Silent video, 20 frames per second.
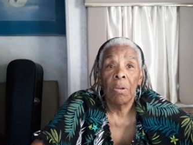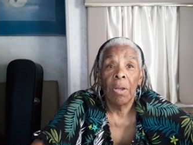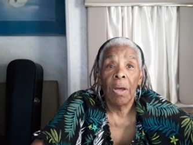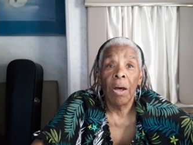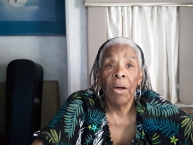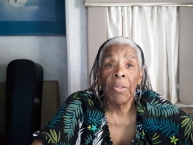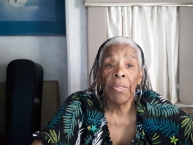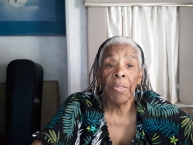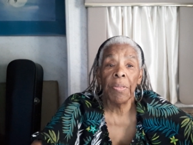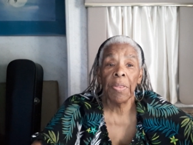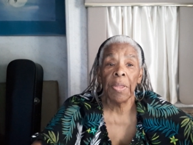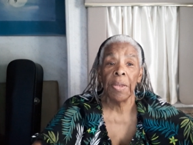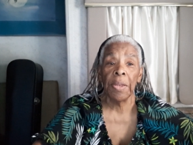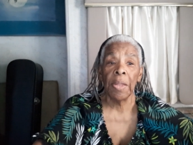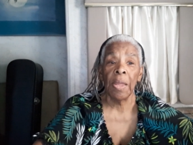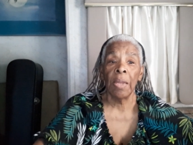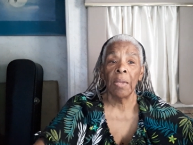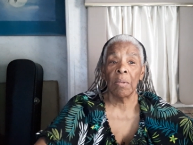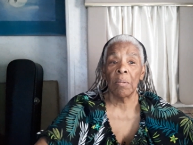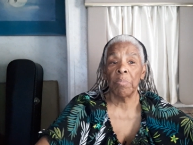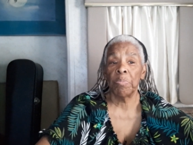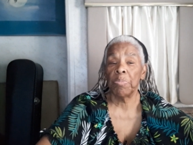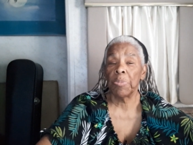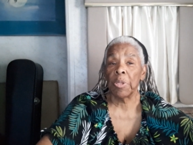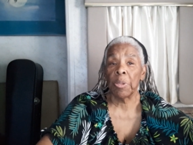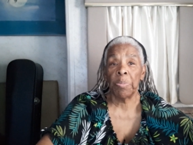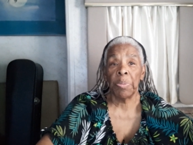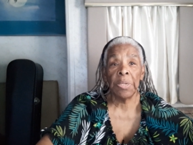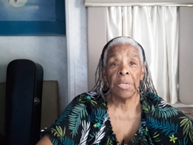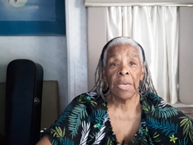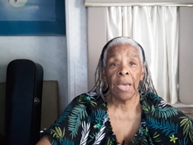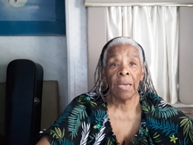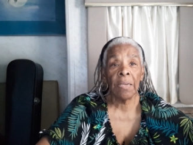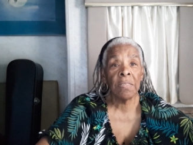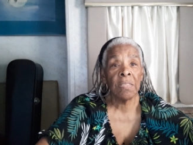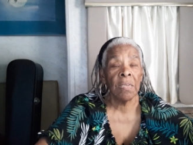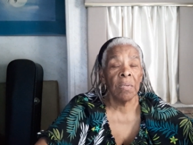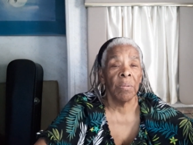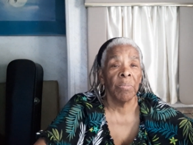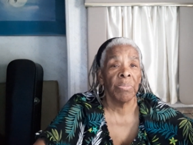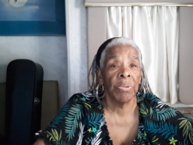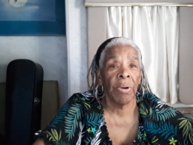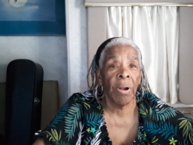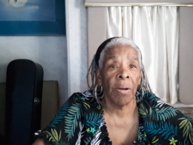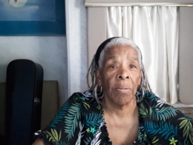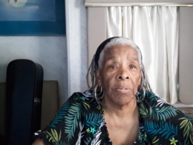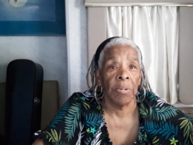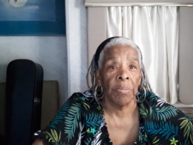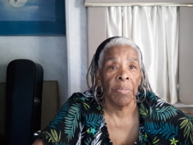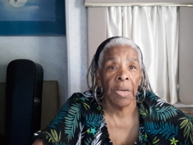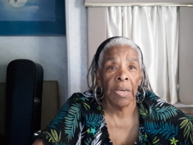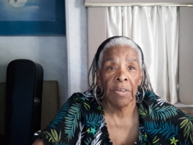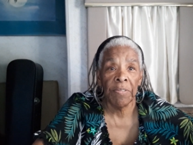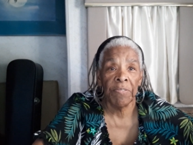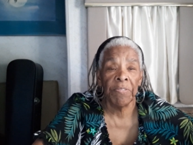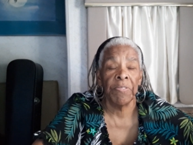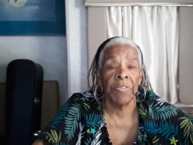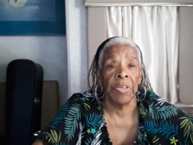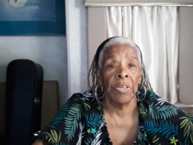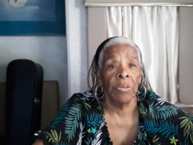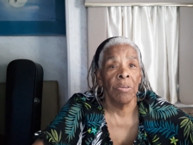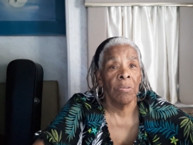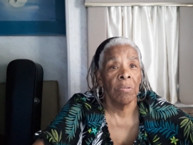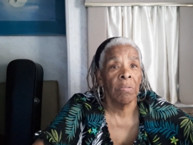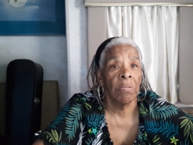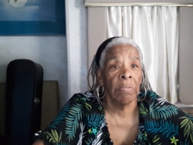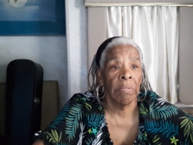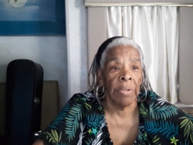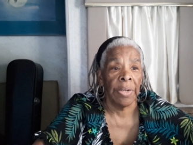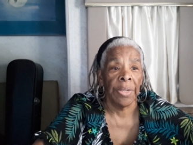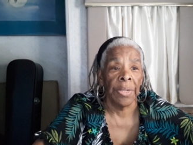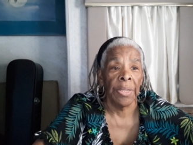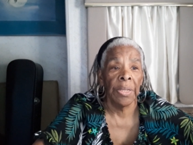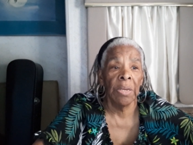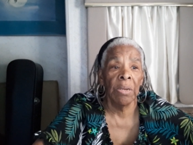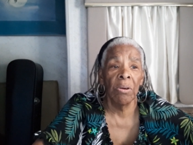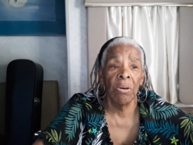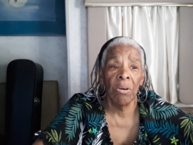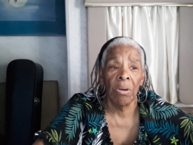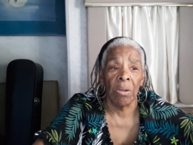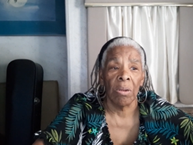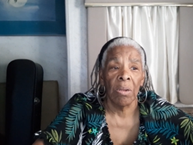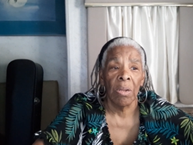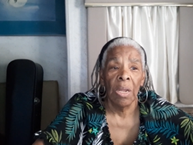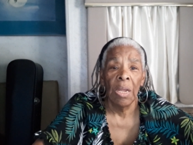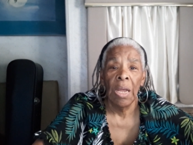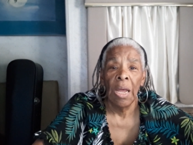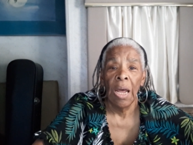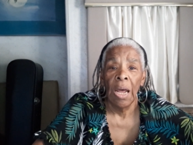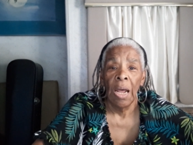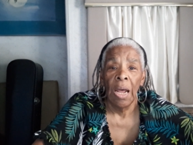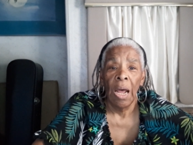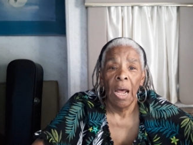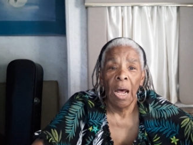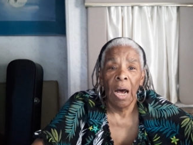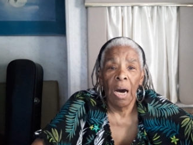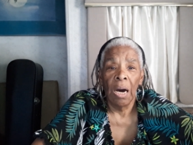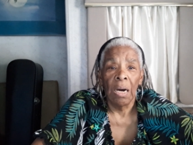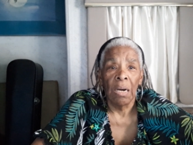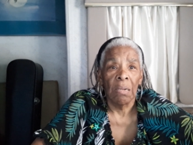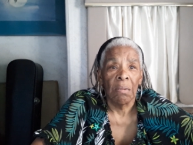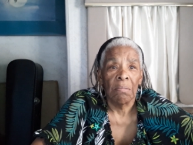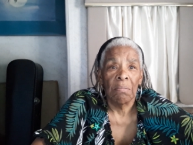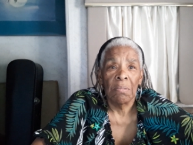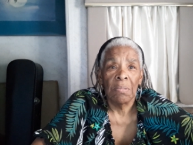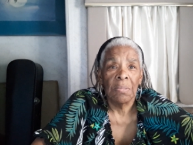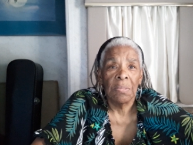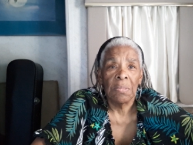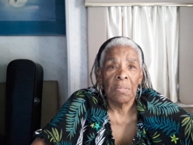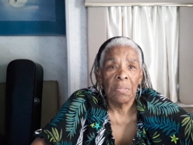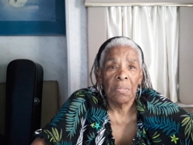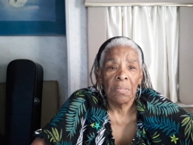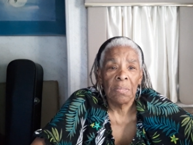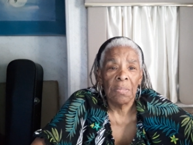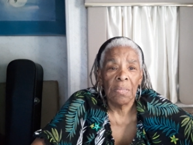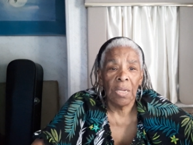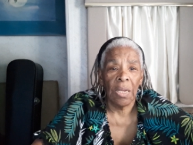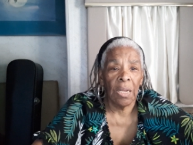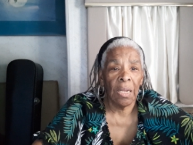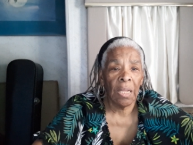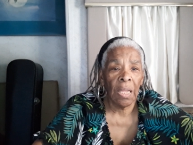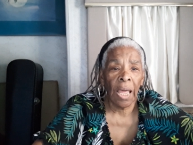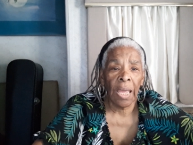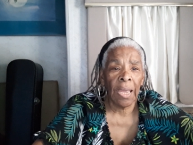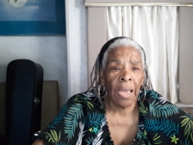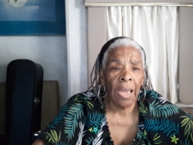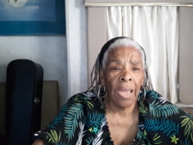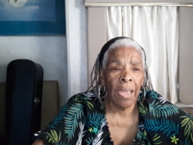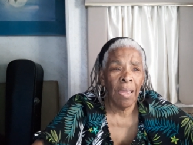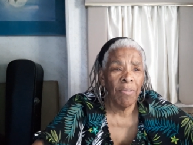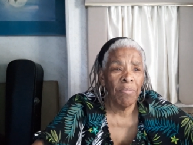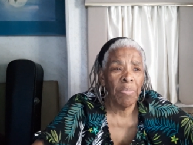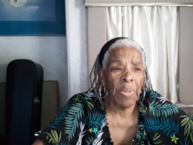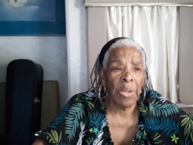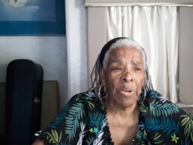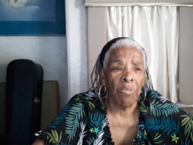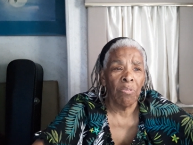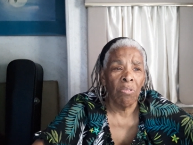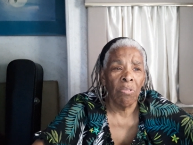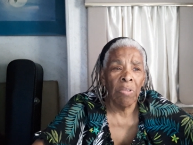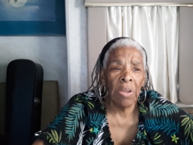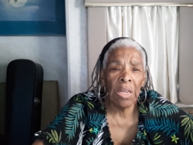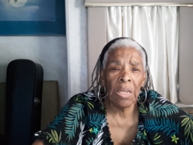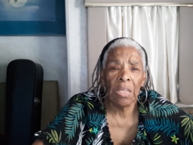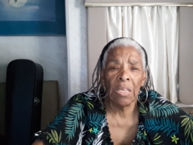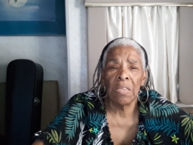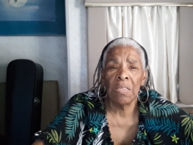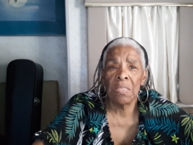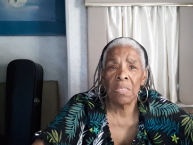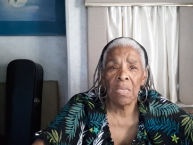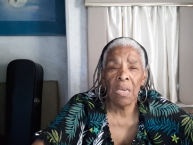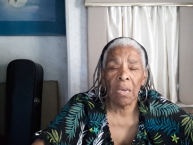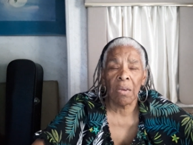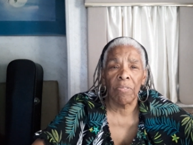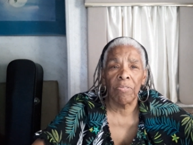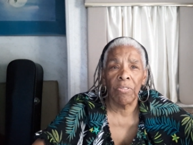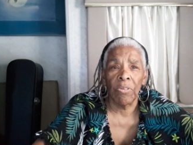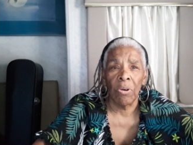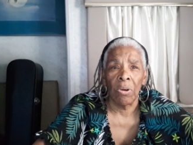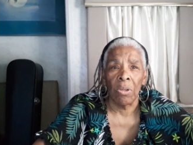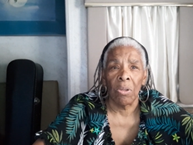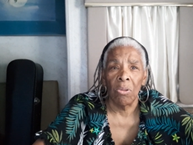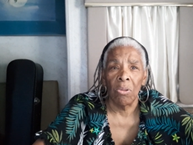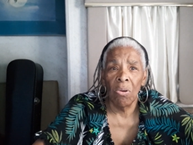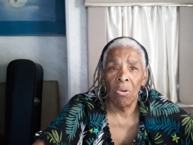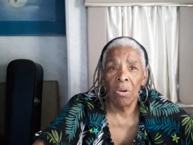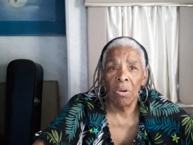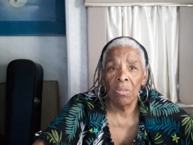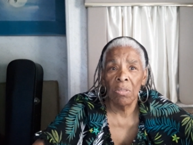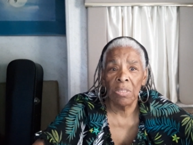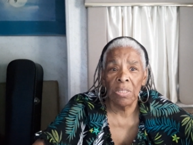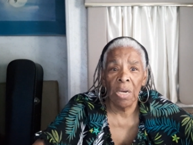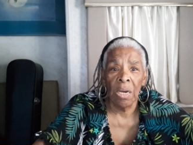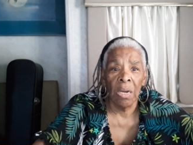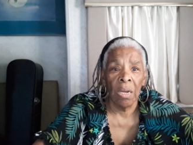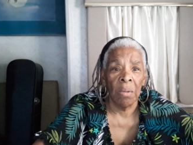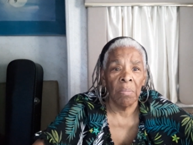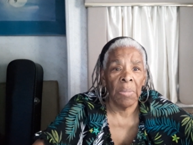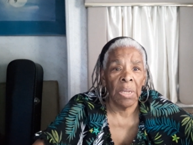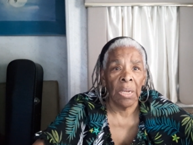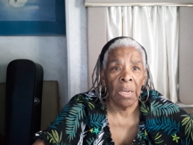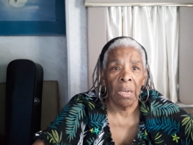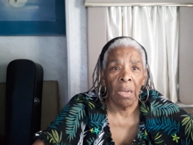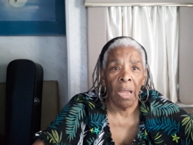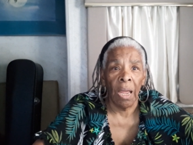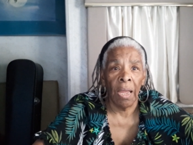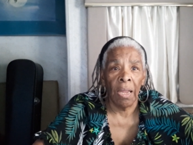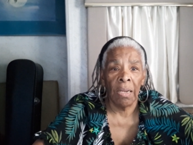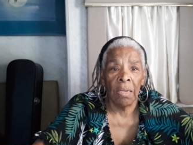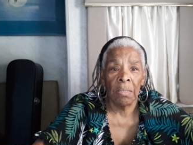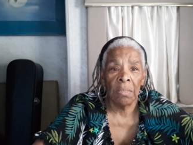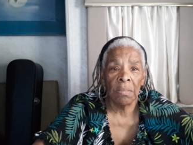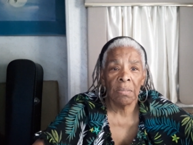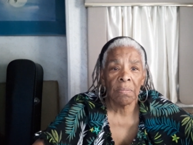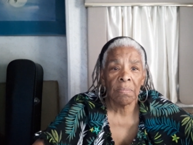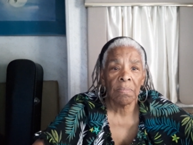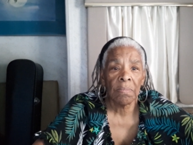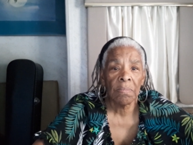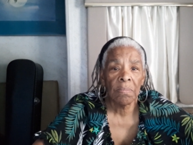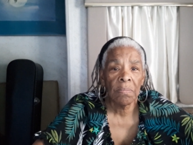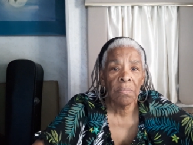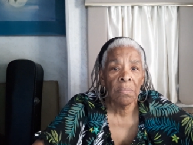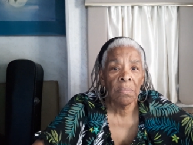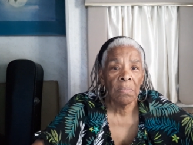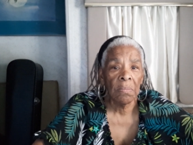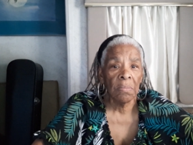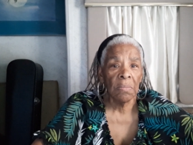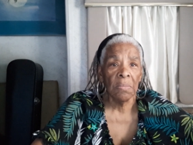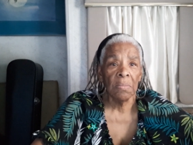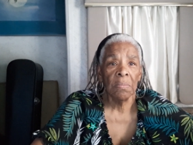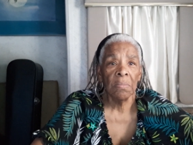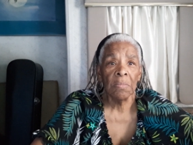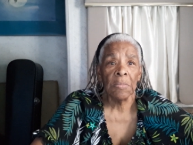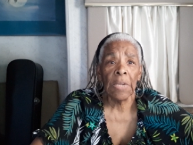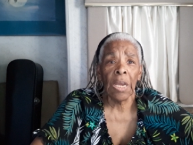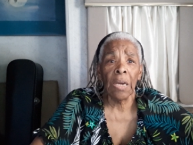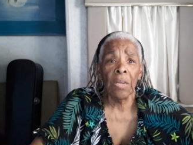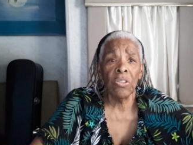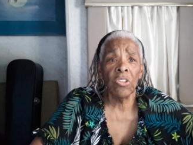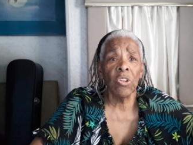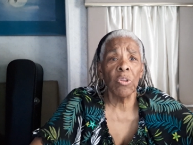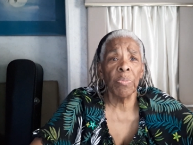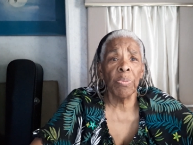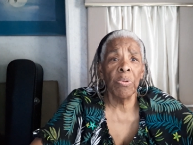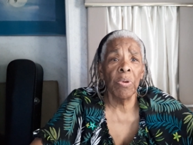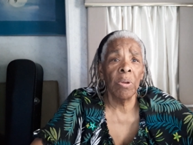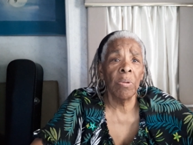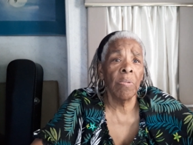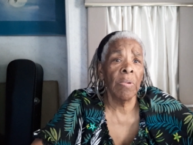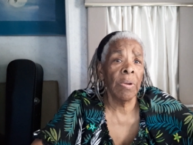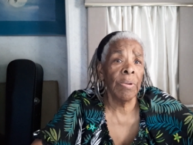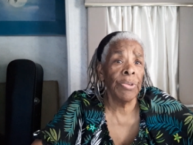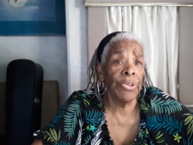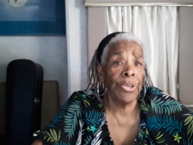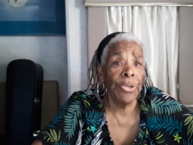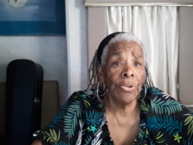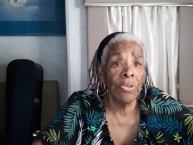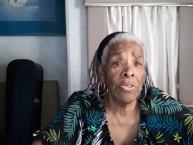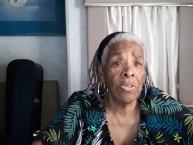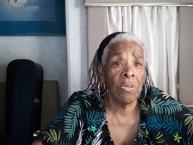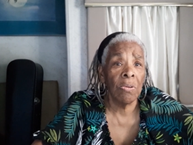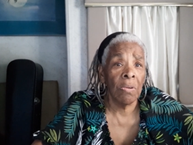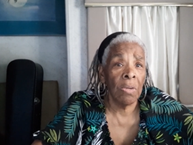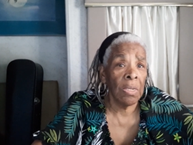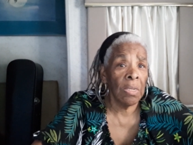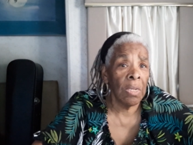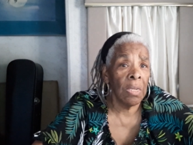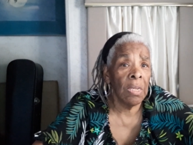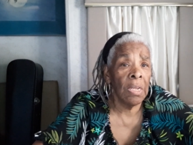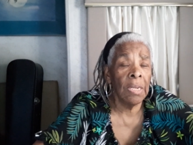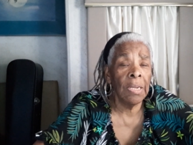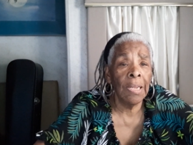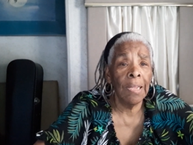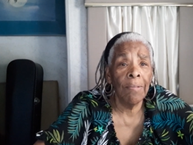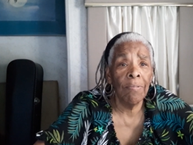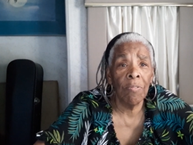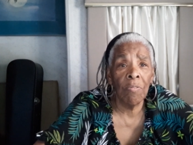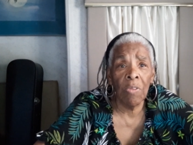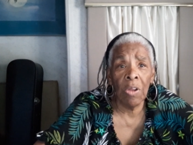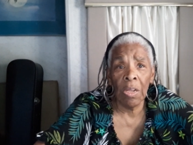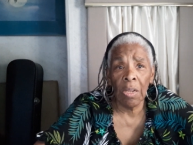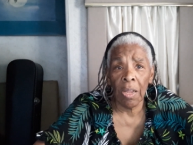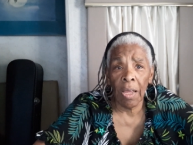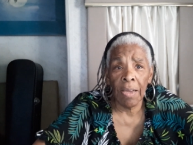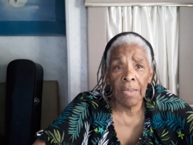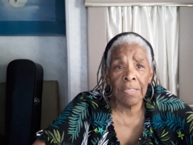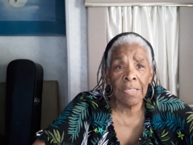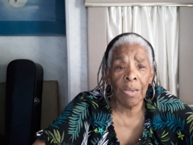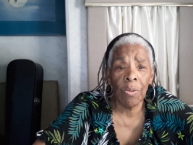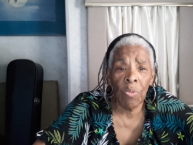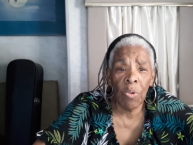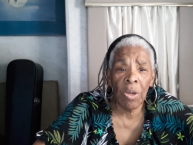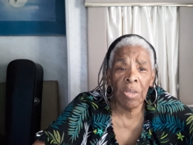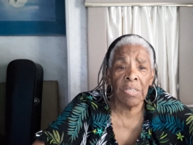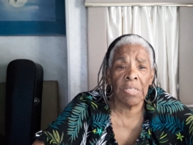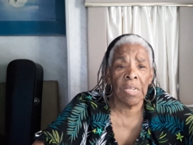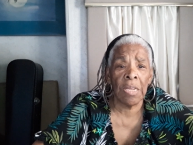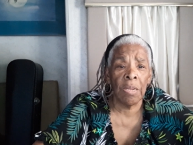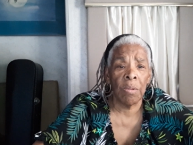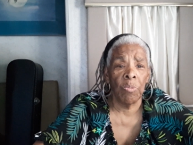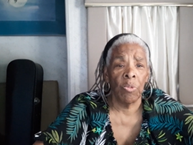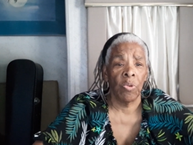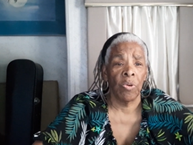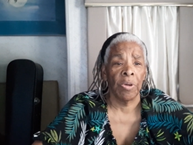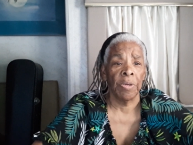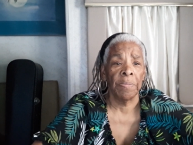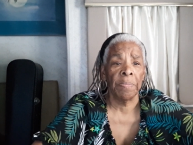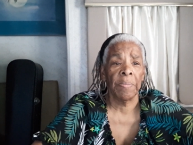Other than that, the potassium problem, I feel really good. Like I had been really sick for a long time and got to the point where I was used to it and didn't even realize I was anymore.